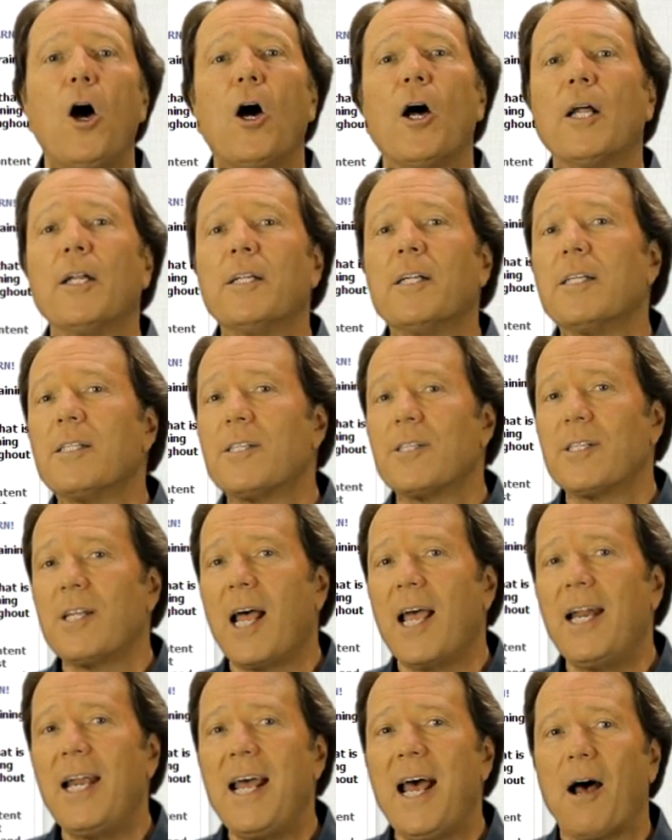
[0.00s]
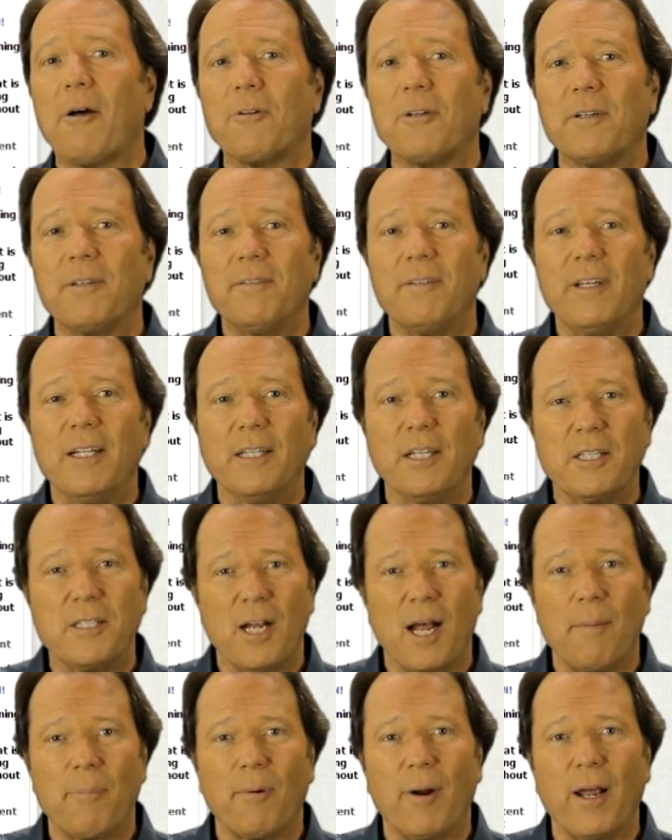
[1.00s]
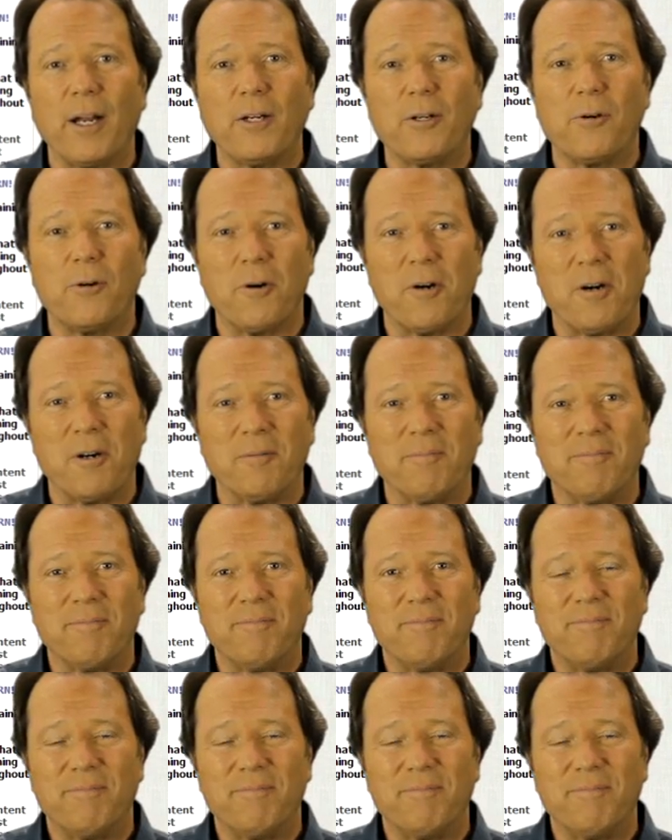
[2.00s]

on Sign Out in the top right corner.